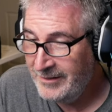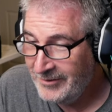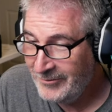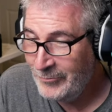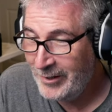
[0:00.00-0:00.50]

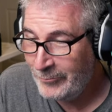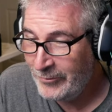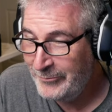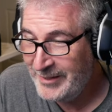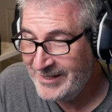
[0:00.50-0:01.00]

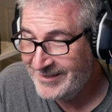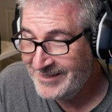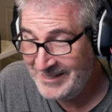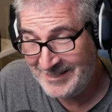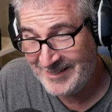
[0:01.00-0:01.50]
Werewolf piss.
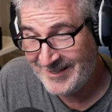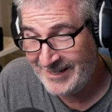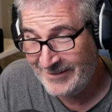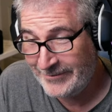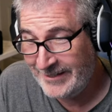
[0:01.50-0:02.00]
It does
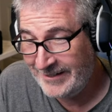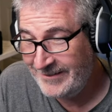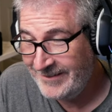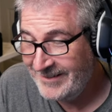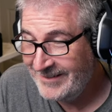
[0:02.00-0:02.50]
sound
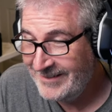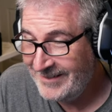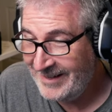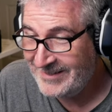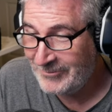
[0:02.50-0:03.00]
fun.
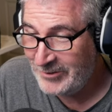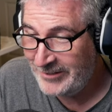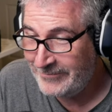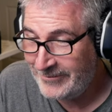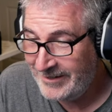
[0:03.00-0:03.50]
That's a
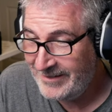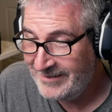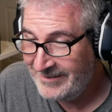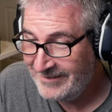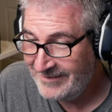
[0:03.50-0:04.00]
word for it.
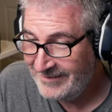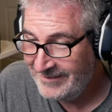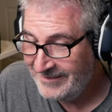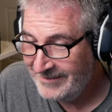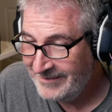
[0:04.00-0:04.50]

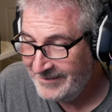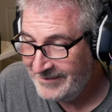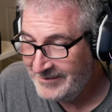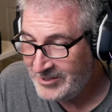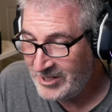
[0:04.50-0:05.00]

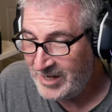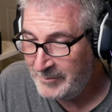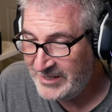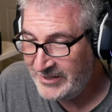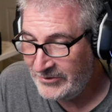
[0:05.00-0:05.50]

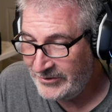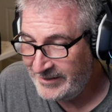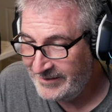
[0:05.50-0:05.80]
Zombie soda.